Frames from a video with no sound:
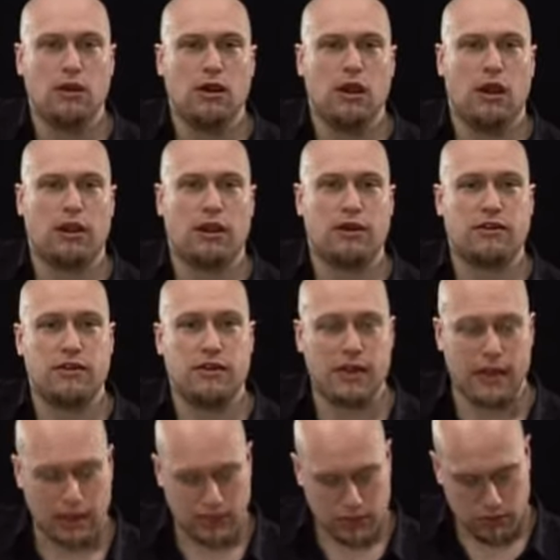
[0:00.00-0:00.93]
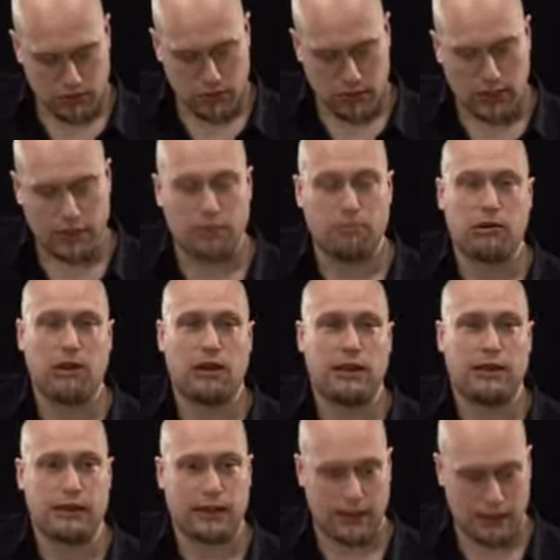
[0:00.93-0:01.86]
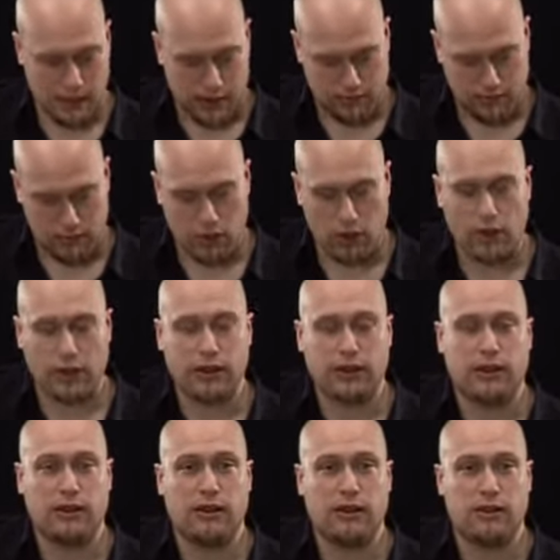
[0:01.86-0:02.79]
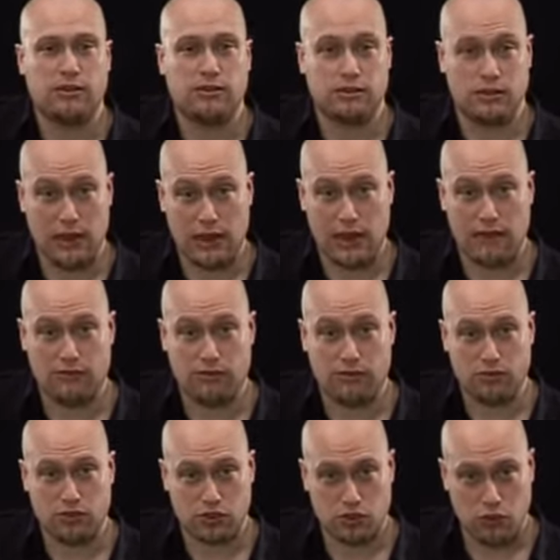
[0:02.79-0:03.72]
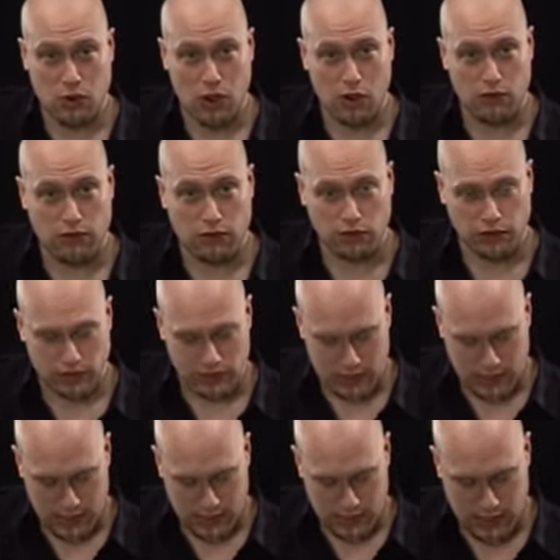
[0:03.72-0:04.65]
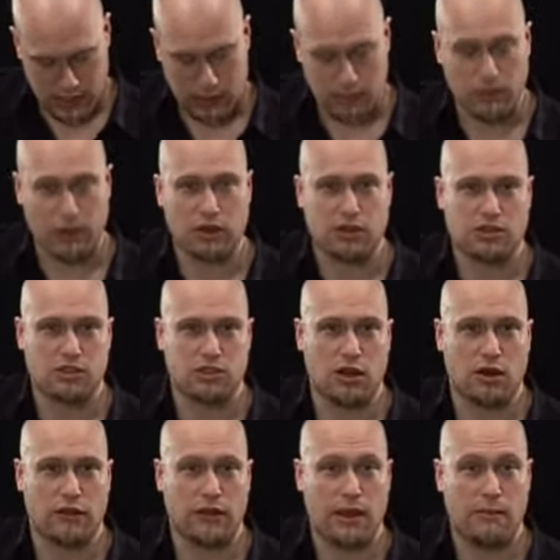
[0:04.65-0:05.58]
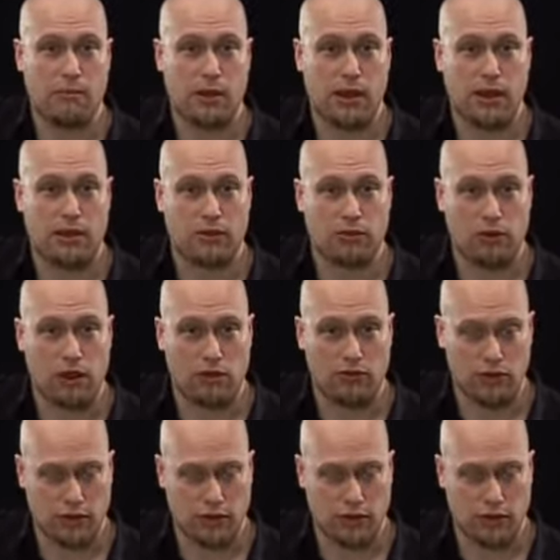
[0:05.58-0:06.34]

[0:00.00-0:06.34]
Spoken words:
Okay, then next we're going to play 9, 11, 12 on the D, and we're going to start that pattern all over